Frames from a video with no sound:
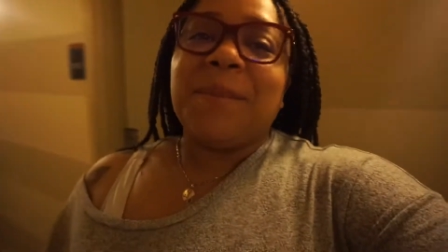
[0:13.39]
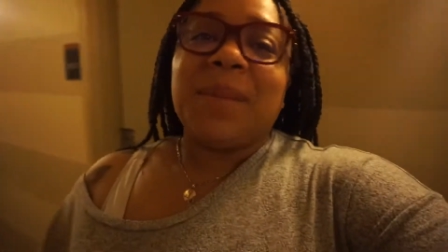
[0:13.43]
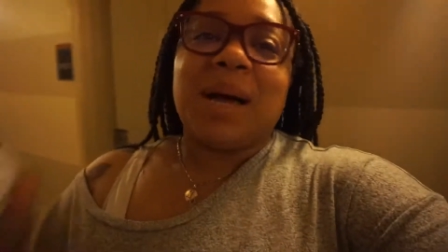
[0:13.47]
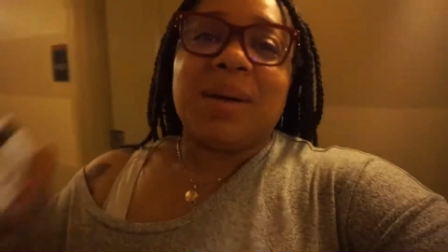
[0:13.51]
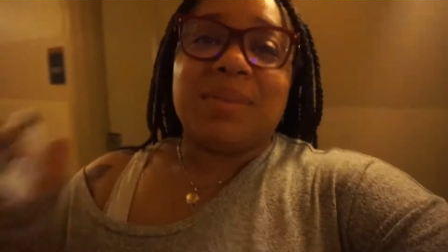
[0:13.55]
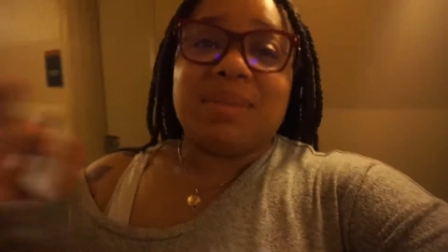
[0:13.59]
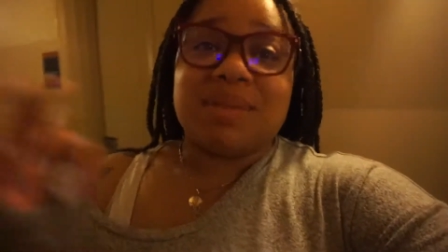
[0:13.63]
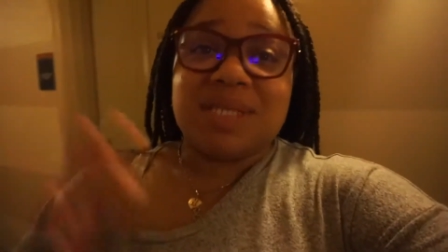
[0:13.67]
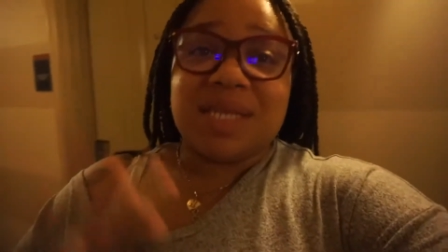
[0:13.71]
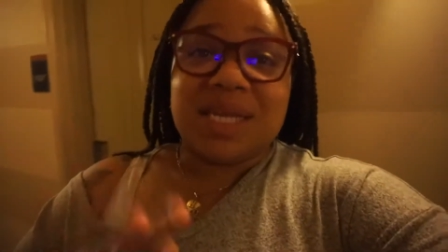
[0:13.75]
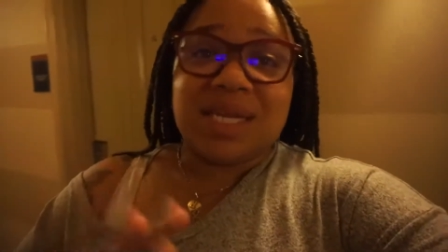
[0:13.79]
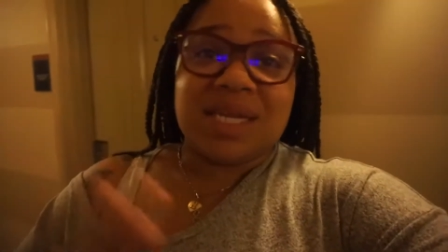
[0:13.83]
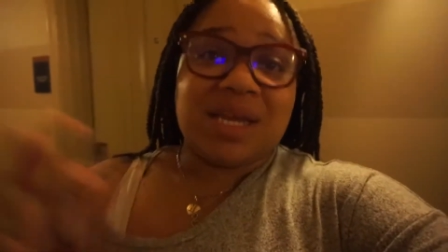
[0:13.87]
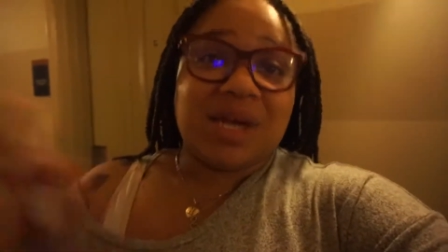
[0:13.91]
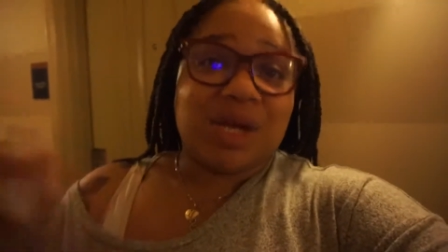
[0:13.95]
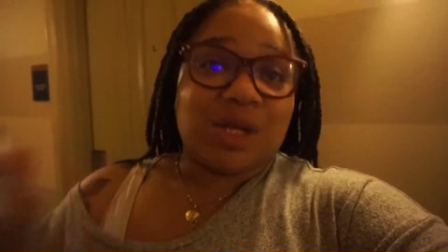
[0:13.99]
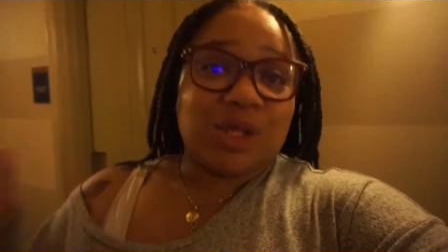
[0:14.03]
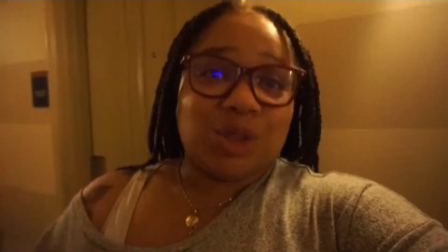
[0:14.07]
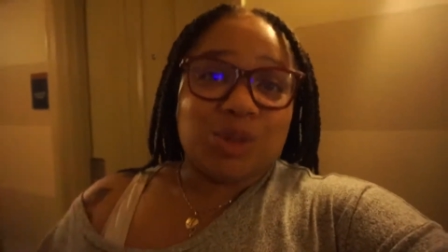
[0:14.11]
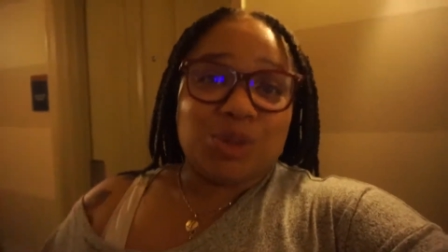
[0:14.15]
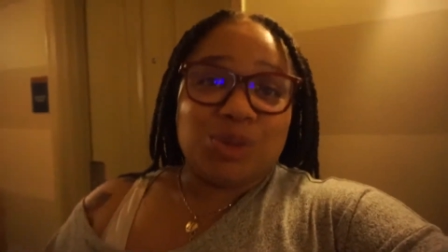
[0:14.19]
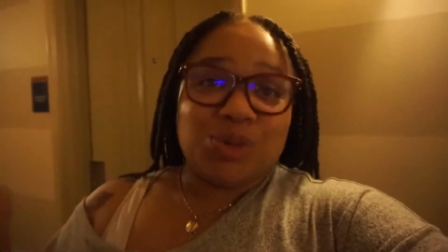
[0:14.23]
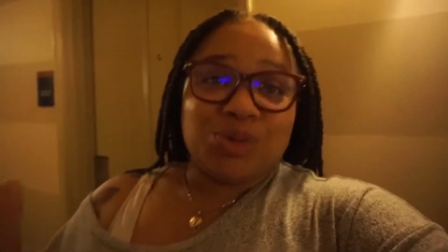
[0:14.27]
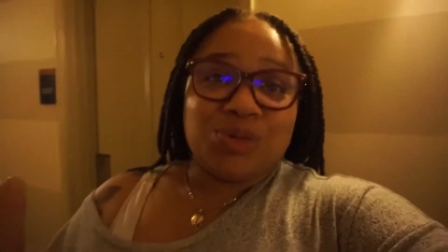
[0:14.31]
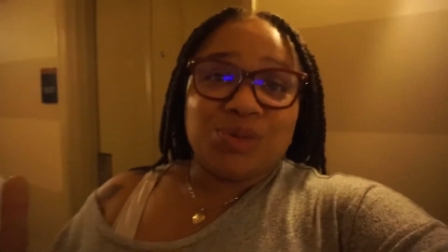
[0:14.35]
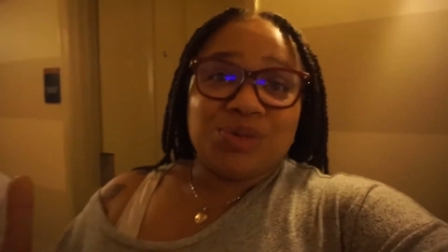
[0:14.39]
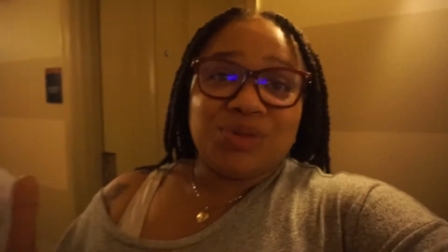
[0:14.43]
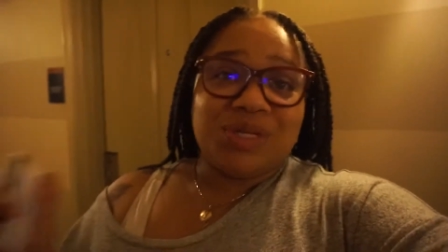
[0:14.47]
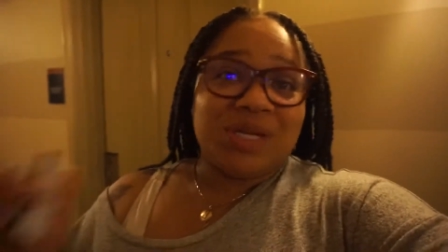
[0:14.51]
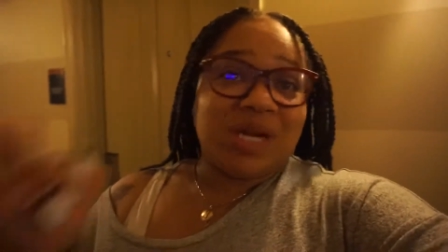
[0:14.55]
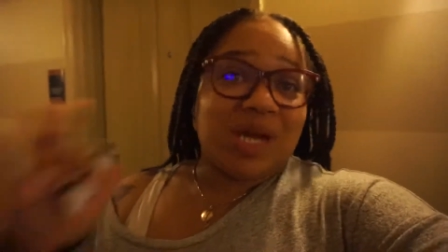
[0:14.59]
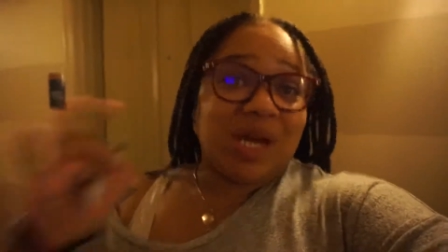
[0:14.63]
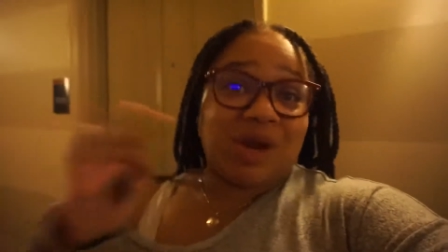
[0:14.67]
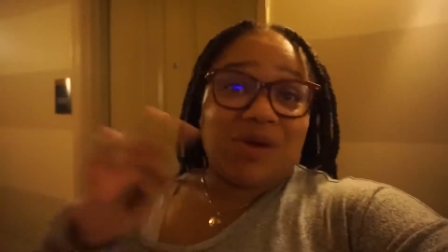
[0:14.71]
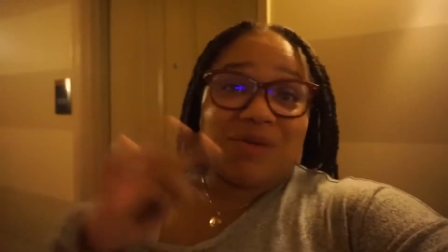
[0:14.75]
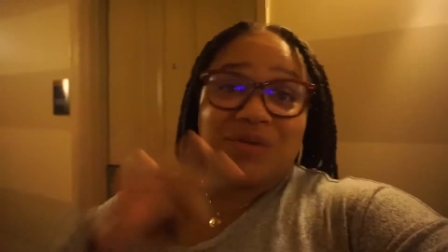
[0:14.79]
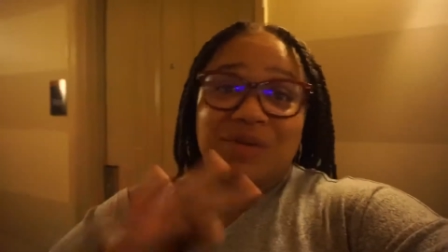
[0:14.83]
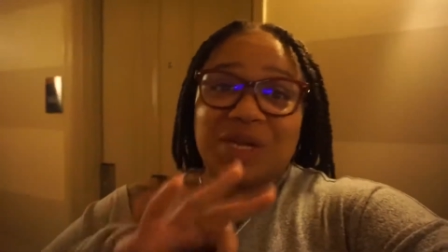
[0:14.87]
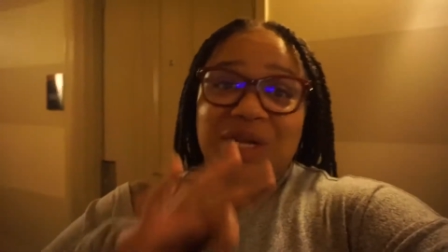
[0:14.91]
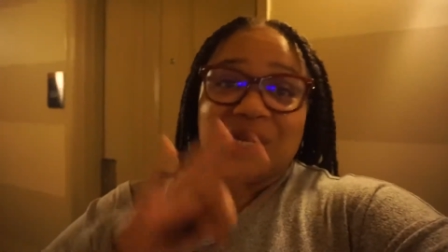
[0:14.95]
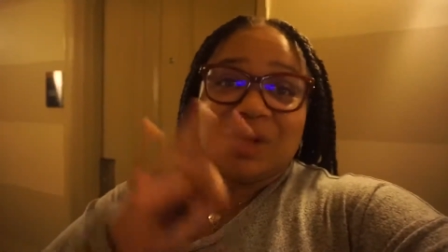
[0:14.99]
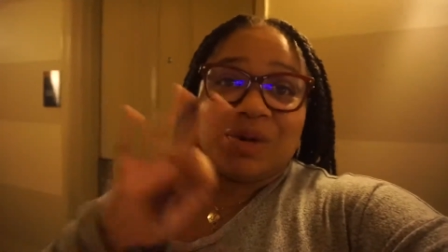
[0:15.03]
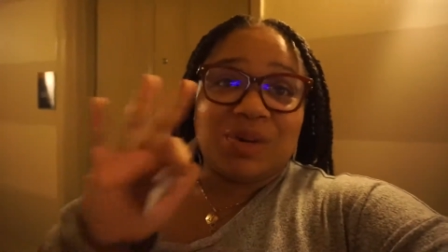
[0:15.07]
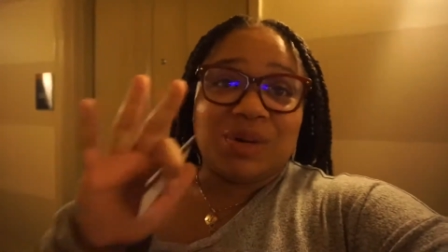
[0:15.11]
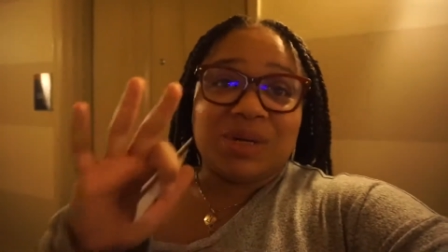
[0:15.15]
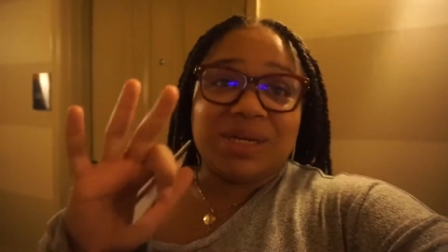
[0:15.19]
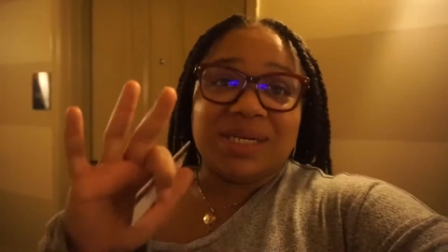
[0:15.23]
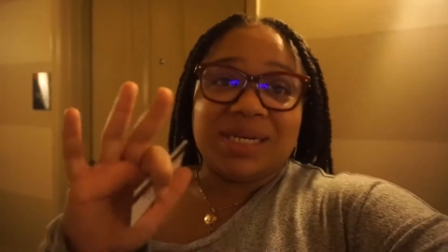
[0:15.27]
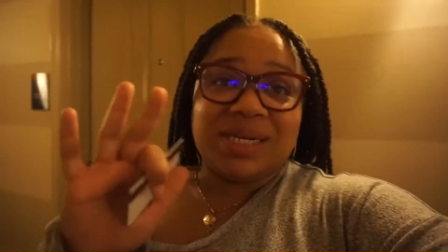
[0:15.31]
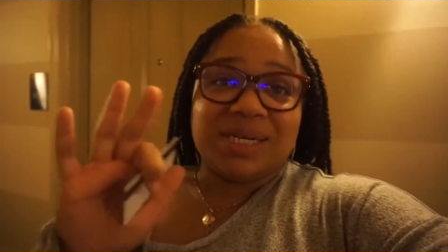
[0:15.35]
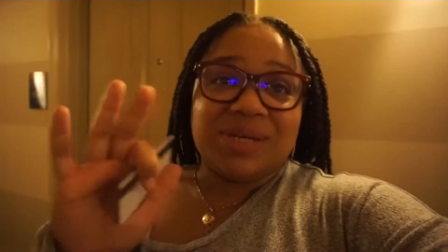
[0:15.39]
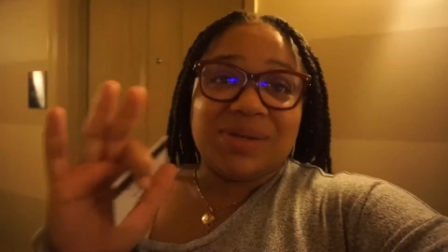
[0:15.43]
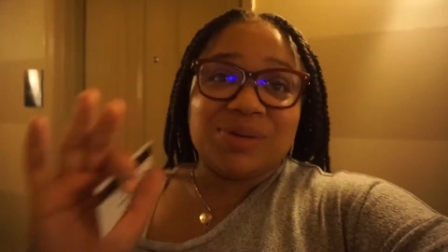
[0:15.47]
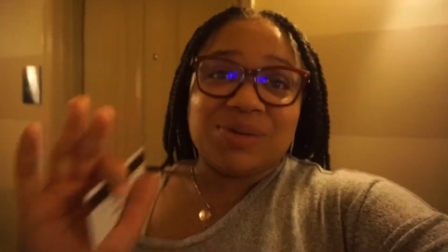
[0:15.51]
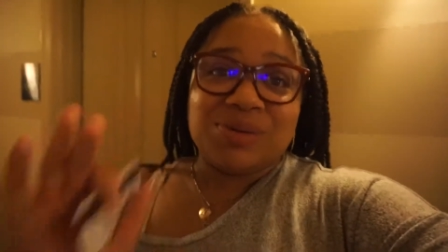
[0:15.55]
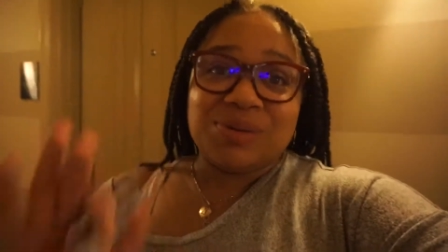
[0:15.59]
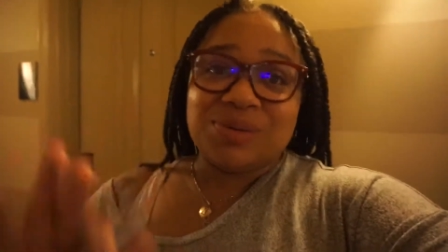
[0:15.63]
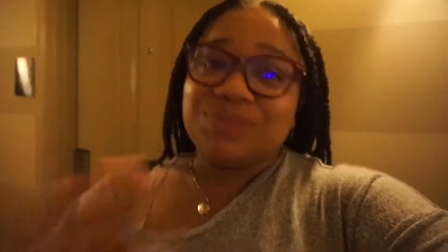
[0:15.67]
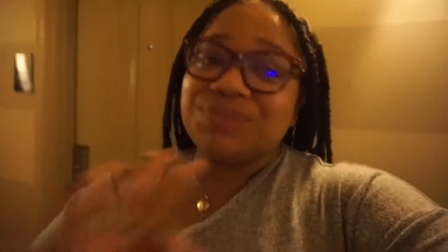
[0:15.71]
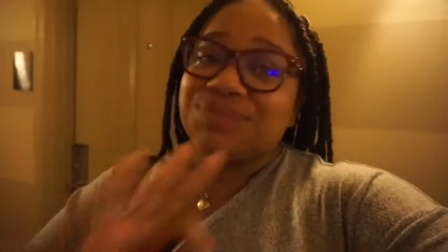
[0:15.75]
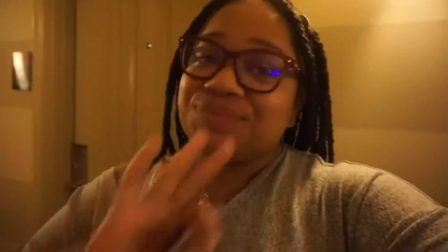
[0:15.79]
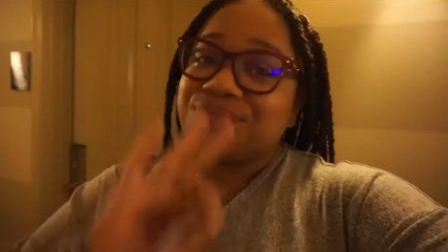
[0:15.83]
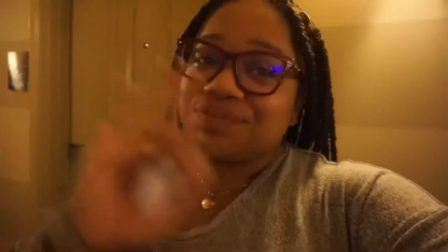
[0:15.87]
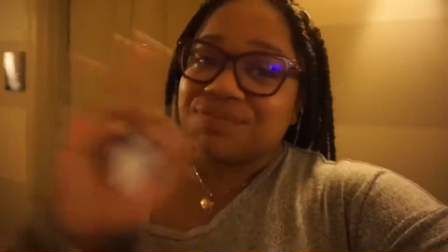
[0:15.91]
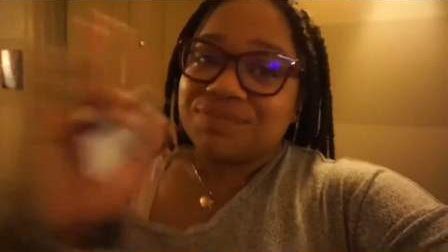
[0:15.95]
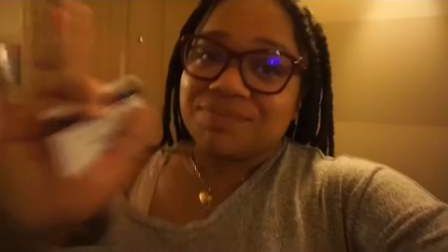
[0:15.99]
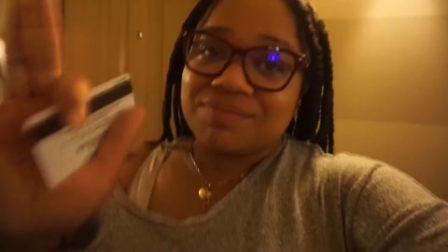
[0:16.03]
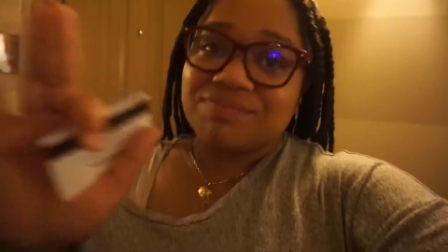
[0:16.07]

I'm gonna take y'all through. Y'all already know the deal.